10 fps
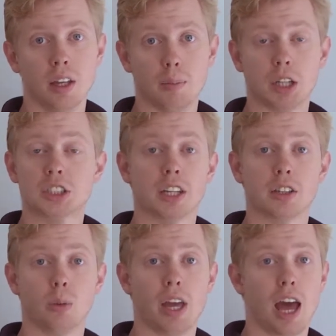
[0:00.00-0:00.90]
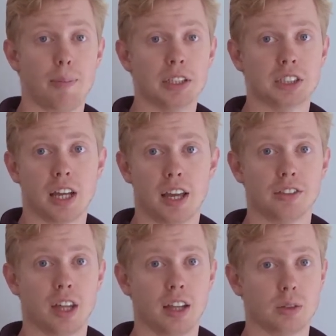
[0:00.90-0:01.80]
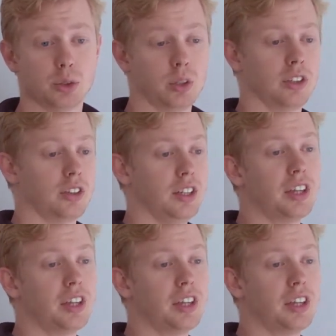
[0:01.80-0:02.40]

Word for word: Much like the way App Engine has that language where you can say